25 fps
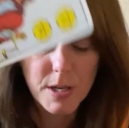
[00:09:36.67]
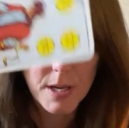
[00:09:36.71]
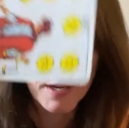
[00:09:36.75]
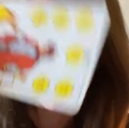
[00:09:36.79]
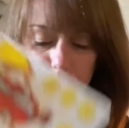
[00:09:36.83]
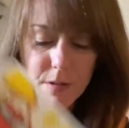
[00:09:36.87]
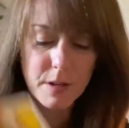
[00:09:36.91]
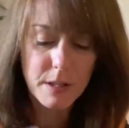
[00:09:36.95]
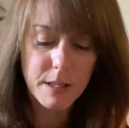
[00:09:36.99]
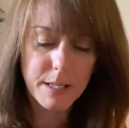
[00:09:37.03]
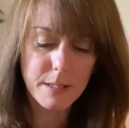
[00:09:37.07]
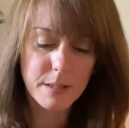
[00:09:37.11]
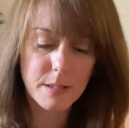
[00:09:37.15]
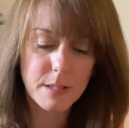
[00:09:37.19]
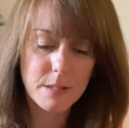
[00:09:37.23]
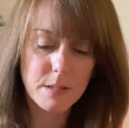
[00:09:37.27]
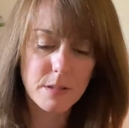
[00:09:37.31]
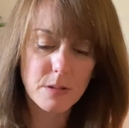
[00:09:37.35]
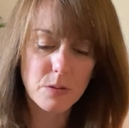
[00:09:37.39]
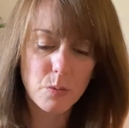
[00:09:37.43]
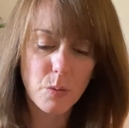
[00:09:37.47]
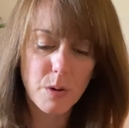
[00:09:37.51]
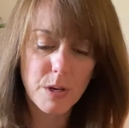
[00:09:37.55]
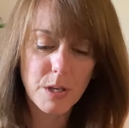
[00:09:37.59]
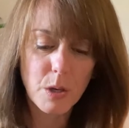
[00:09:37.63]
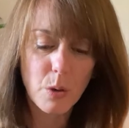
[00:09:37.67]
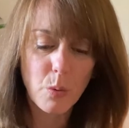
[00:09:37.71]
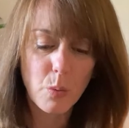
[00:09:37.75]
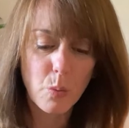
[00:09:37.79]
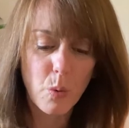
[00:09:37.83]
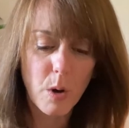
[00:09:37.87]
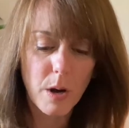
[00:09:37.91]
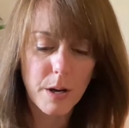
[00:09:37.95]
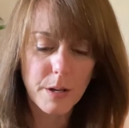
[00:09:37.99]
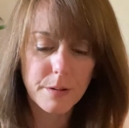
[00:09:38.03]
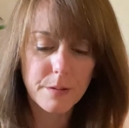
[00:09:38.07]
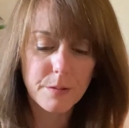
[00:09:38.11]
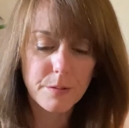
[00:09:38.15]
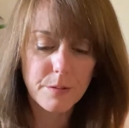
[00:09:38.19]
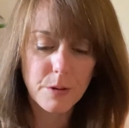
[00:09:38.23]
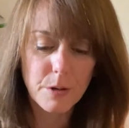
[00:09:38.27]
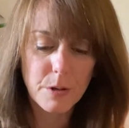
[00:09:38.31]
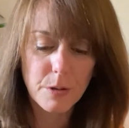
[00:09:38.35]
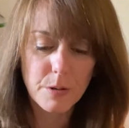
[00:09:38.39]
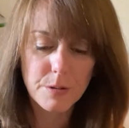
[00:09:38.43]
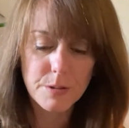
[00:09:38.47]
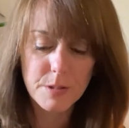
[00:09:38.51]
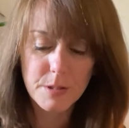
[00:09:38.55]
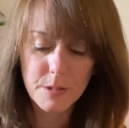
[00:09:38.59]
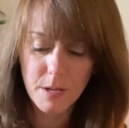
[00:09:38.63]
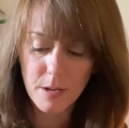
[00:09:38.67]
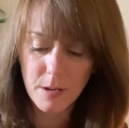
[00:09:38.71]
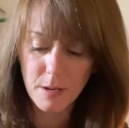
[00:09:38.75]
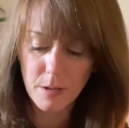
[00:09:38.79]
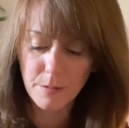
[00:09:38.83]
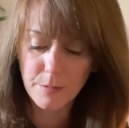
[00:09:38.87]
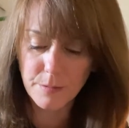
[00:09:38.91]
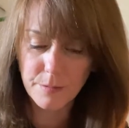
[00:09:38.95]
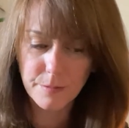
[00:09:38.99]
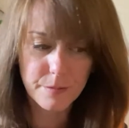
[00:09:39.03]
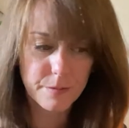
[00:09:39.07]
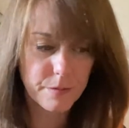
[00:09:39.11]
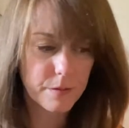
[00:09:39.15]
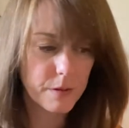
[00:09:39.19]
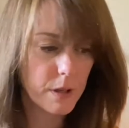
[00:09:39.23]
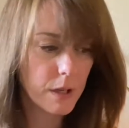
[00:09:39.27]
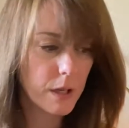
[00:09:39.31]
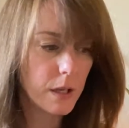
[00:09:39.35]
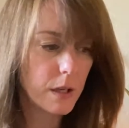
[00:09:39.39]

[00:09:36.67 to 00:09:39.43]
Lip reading: I feel like this is what you want for yourself.